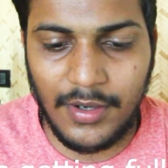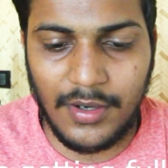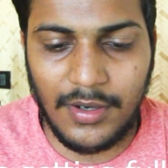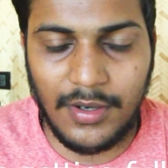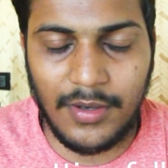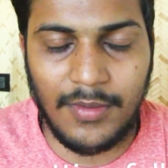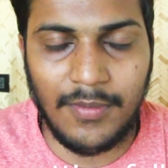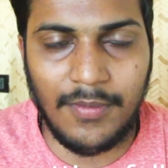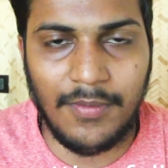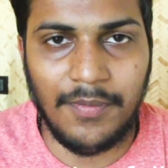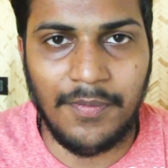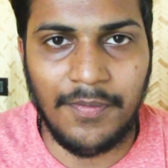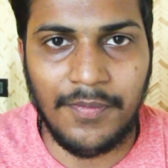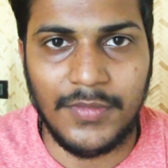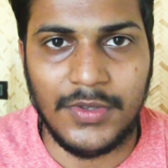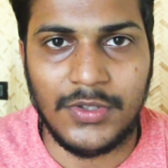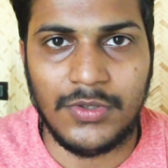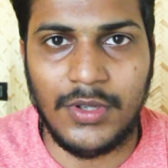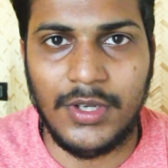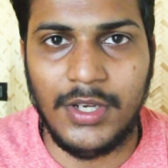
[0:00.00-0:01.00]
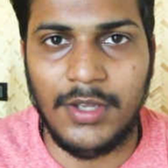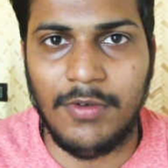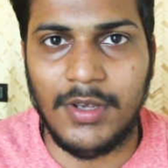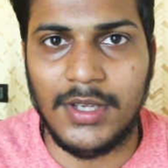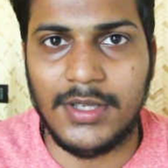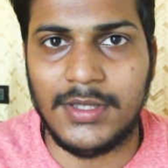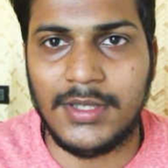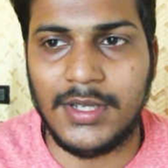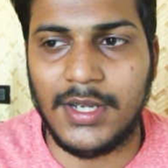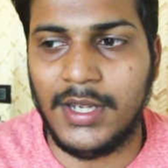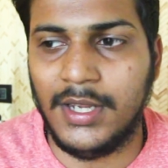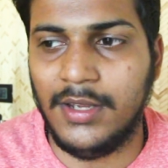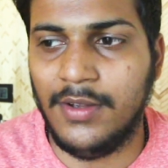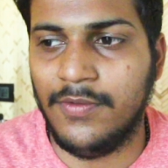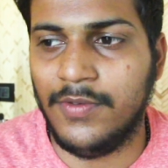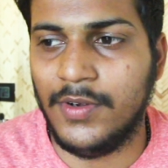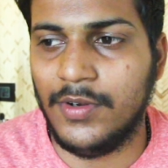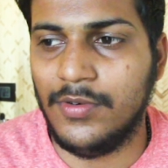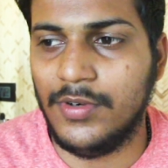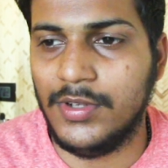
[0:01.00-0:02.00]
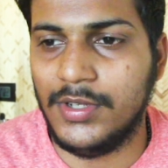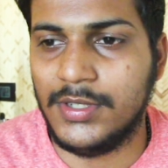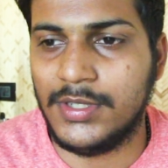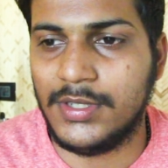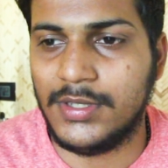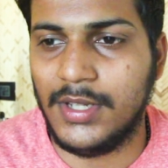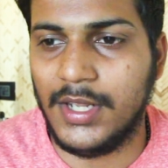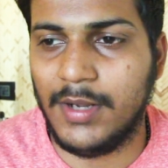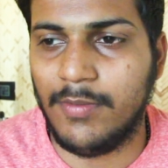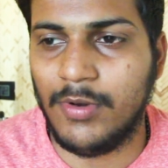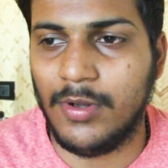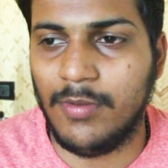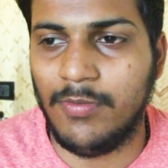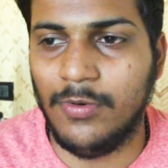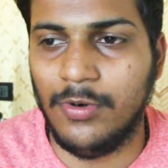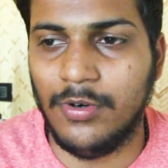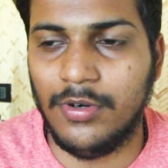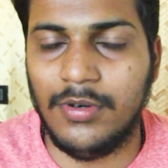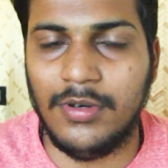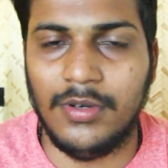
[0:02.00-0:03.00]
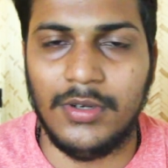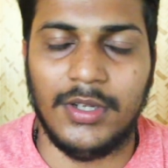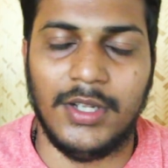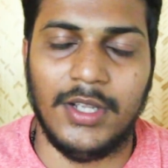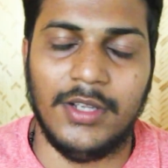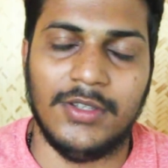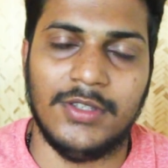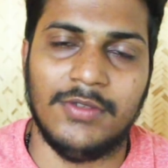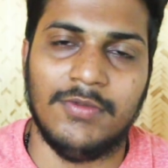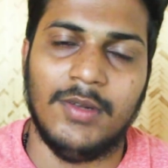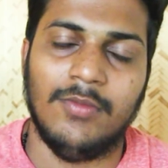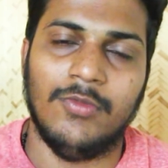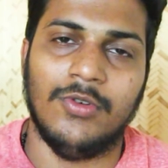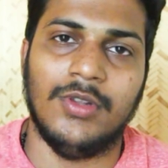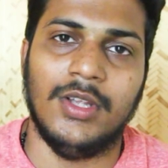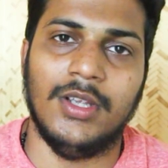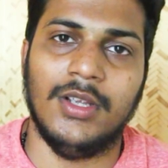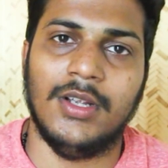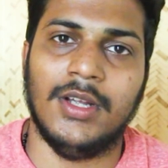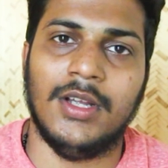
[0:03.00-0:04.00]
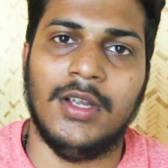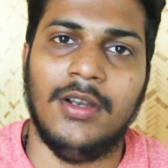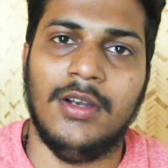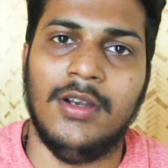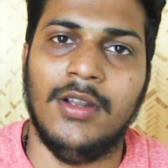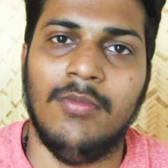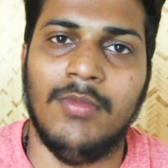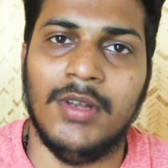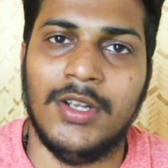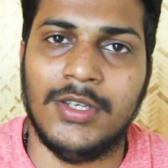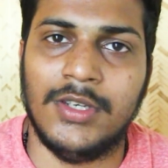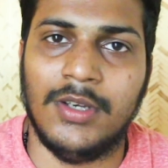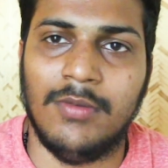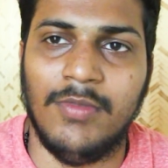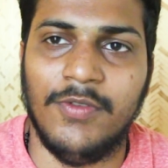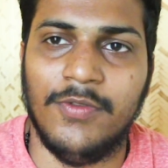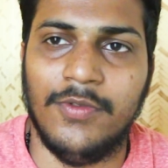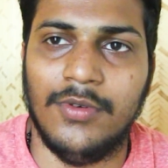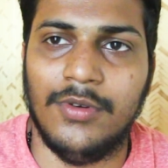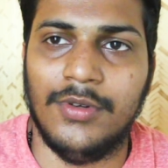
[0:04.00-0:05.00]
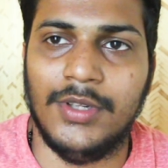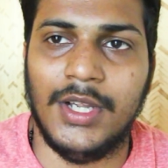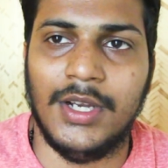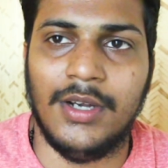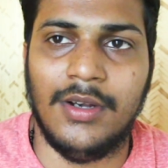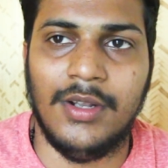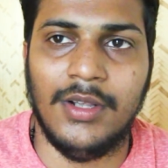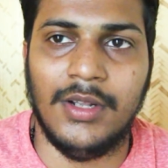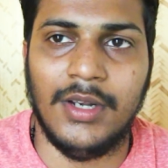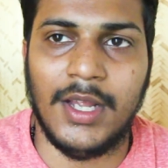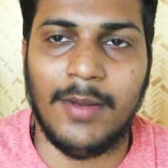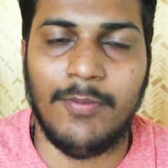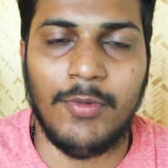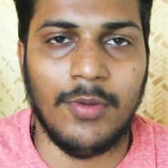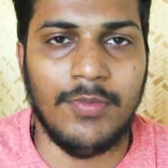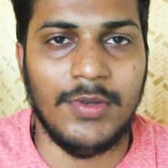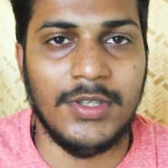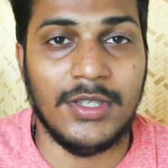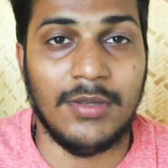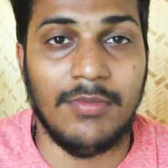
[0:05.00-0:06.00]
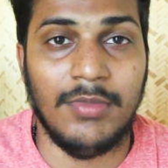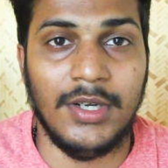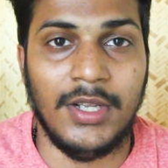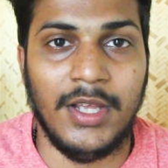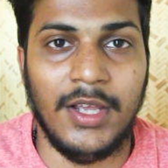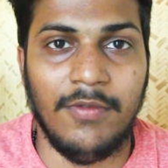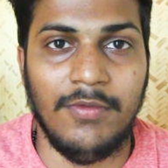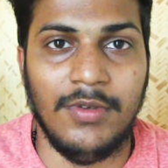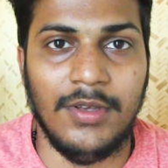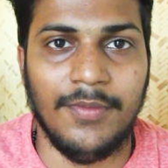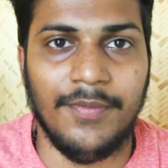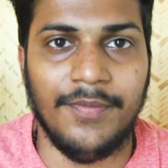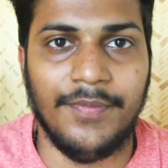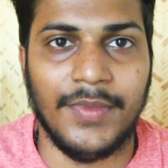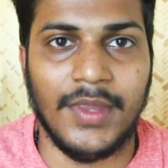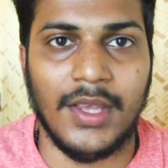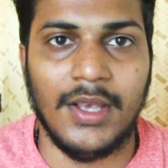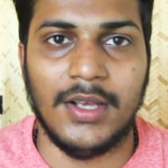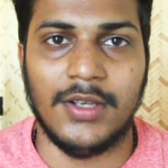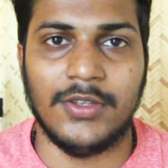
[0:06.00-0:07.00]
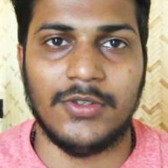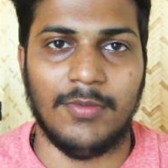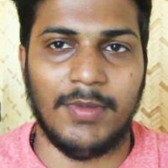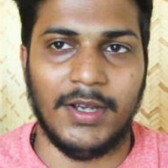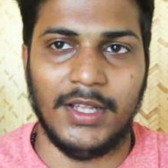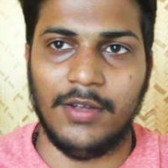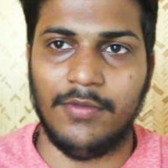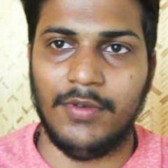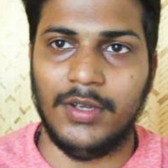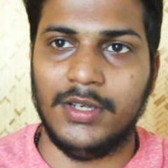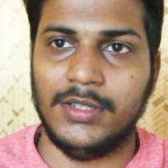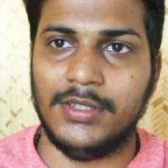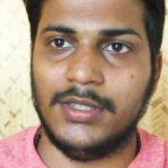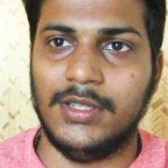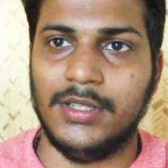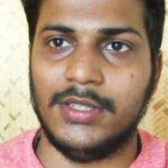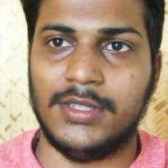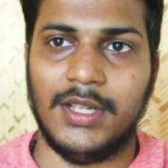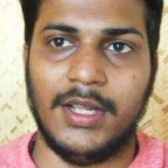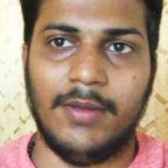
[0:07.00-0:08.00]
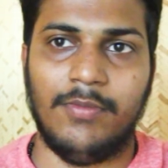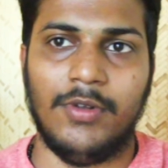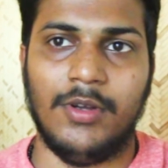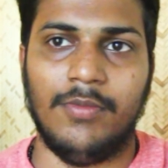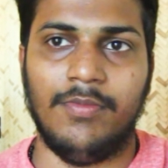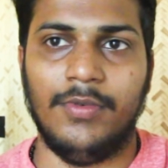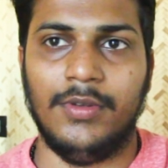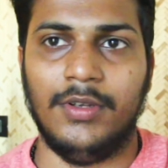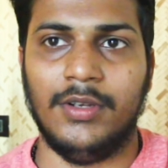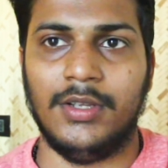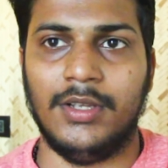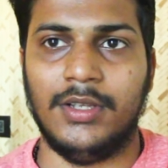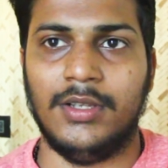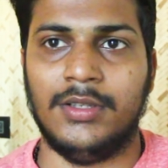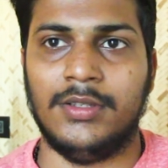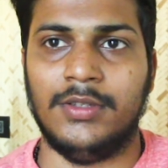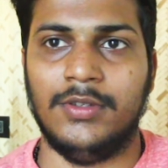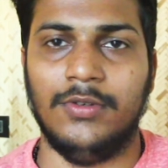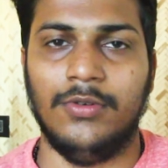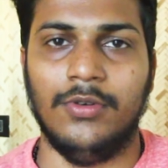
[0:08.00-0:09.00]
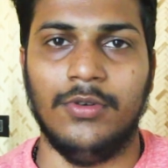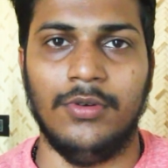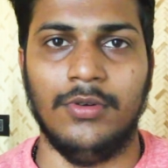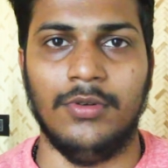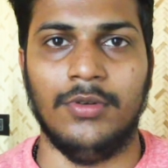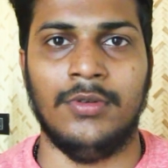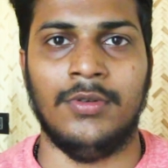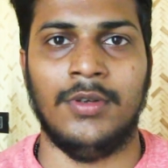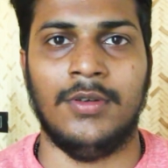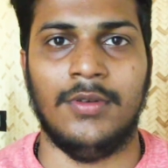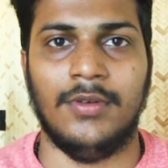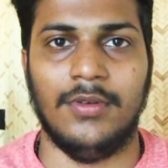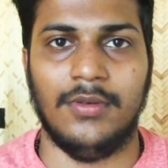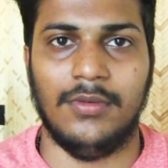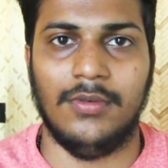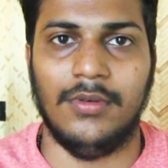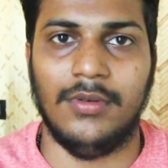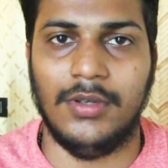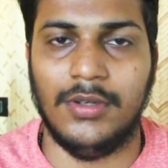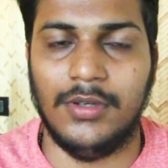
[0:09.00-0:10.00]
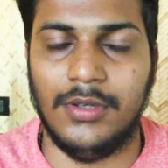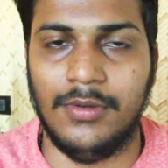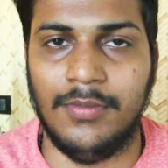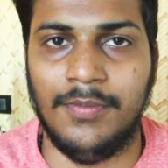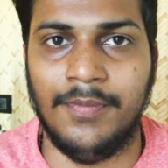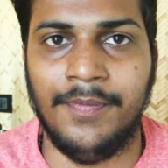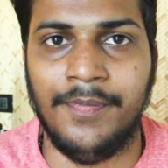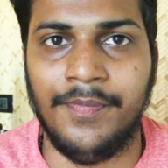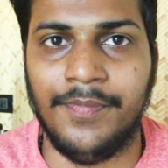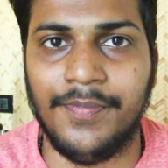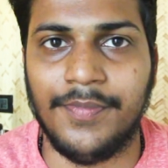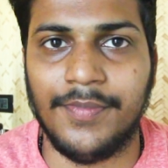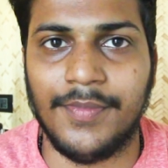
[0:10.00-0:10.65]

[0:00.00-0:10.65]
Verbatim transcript: um, so anyways I found this laptop good there is one more thing I didn't mention before that the laptop is a bit heavy so by the way it's this laptop in case you don't know um,